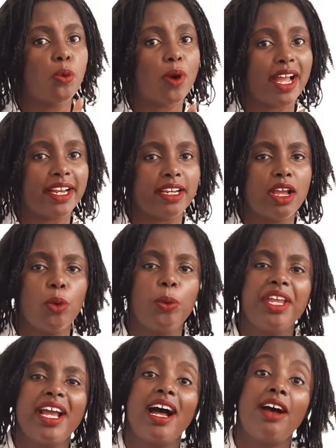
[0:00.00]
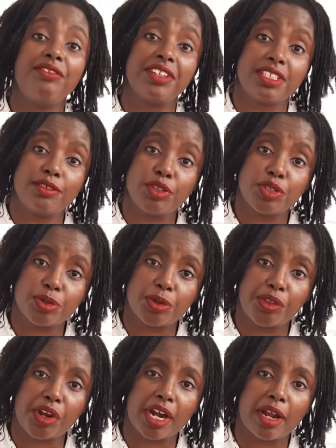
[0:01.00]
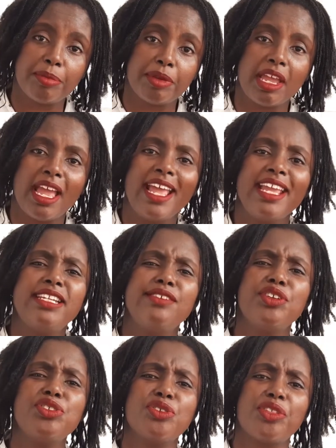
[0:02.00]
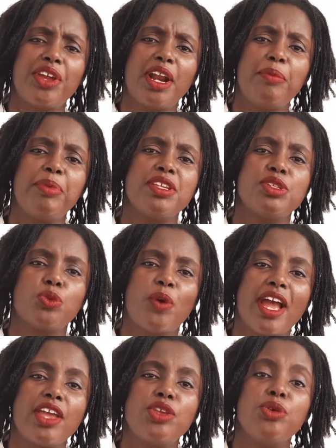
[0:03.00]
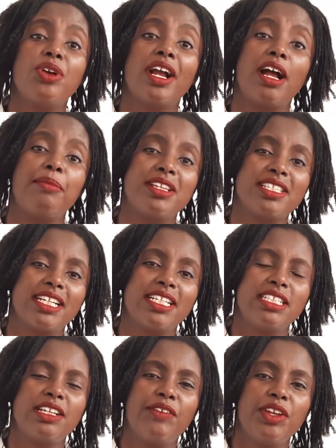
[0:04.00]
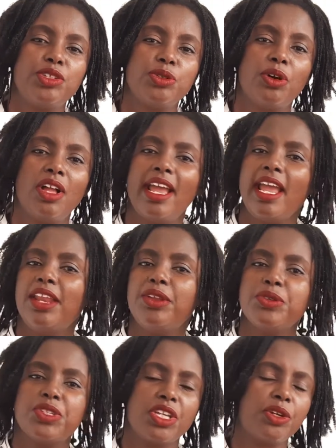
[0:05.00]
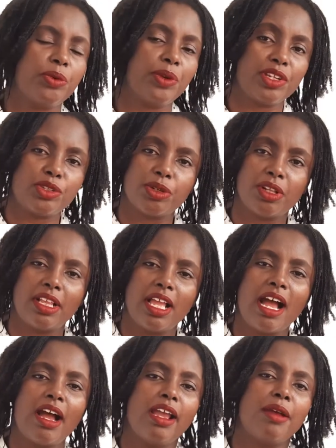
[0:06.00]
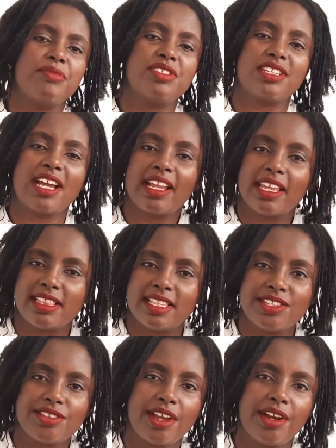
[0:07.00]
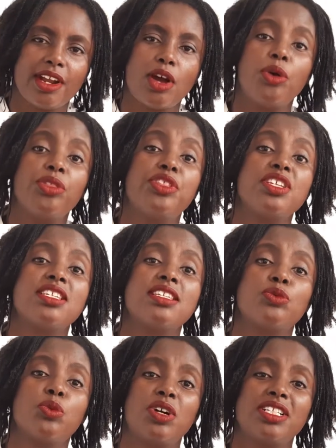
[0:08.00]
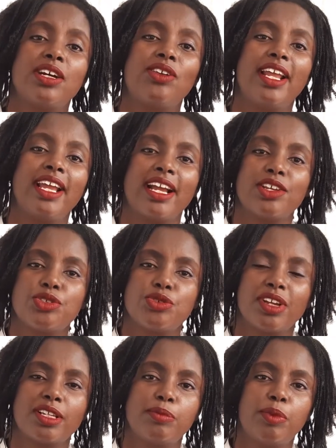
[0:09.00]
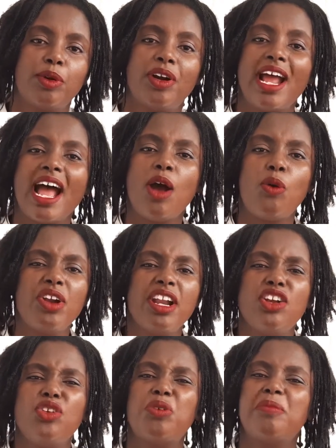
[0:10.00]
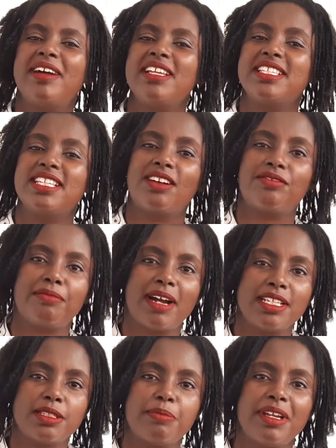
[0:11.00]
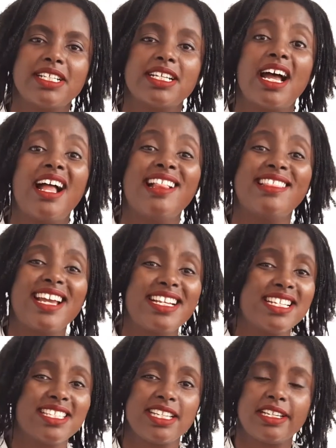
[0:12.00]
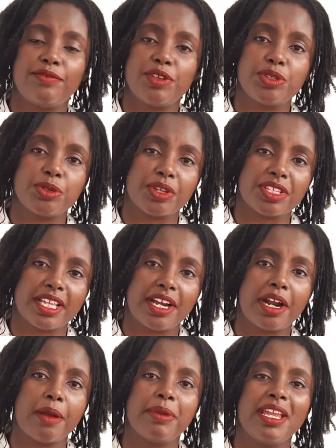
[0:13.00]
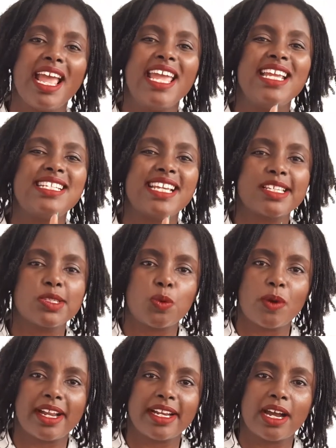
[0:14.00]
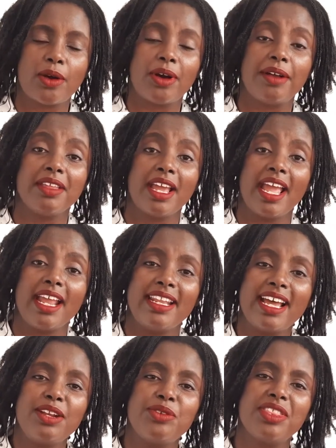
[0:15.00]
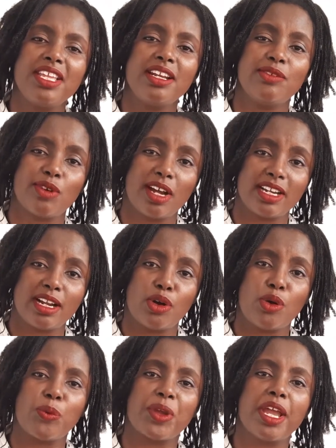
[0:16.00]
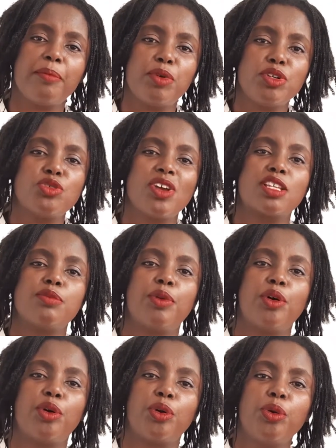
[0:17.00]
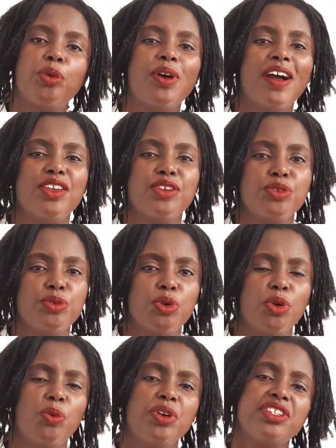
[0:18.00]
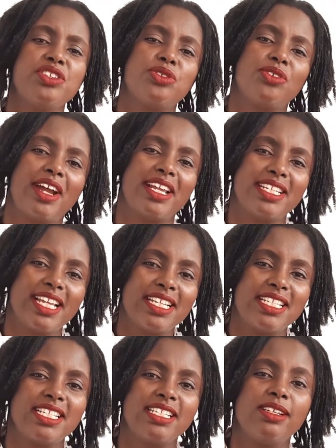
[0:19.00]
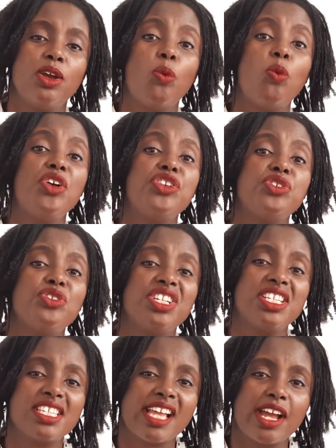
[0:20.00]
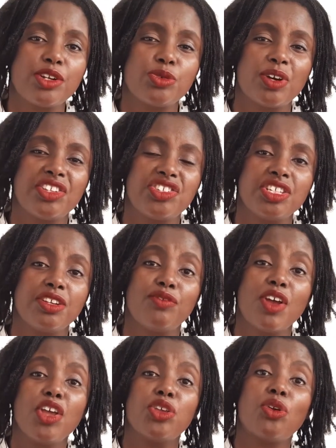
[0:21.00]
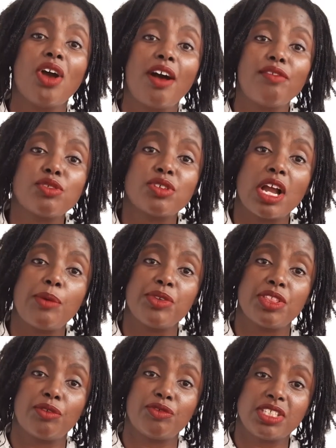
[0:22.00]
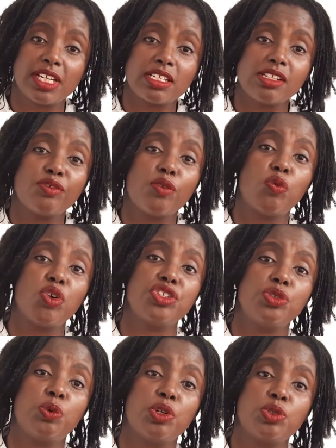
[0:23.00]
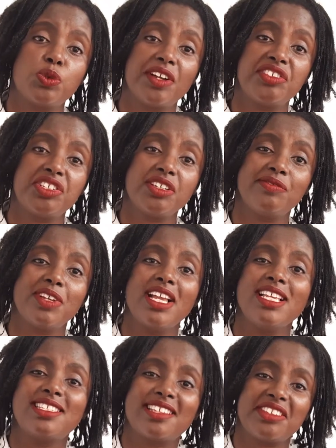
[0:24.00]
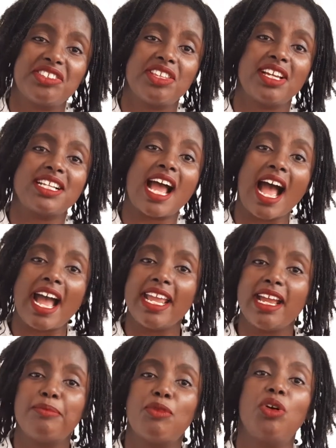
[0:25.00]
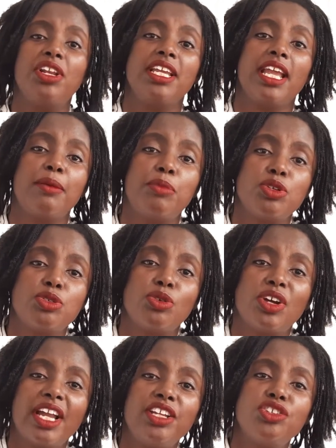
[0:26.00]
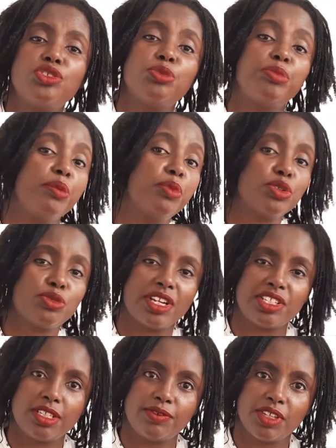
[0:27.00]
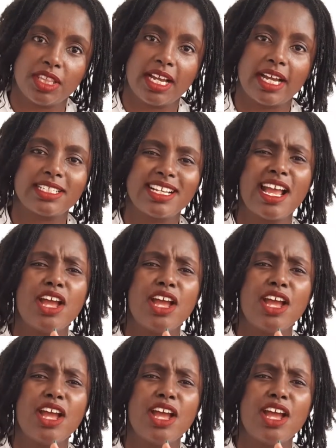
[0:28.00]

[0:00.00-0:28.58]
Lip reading: One, we have individual therapy. Individual therapy is where you come as an individual and you say, Rachel, I am stuck in this area, or this is what I would like us to explore. I want to know myself much better. That is individual therapy. It takes 1 hour. And that 1 hour, we're able to explore, who are you? What is your identity? What do you desire to achieve? You have to come with the objective of what you want to achieve, such that I am only able to guide you to be able to achieve with that.